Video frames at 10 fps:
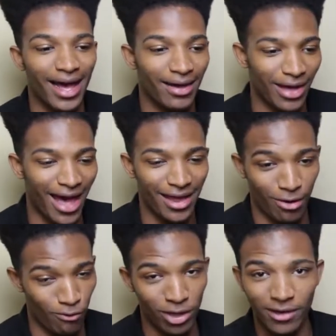I
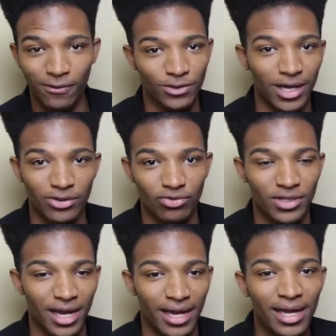had a really full schedule
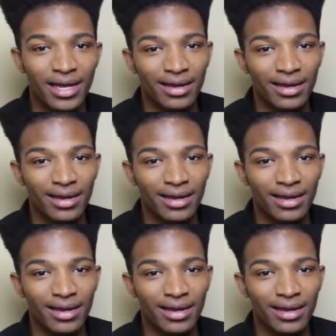today.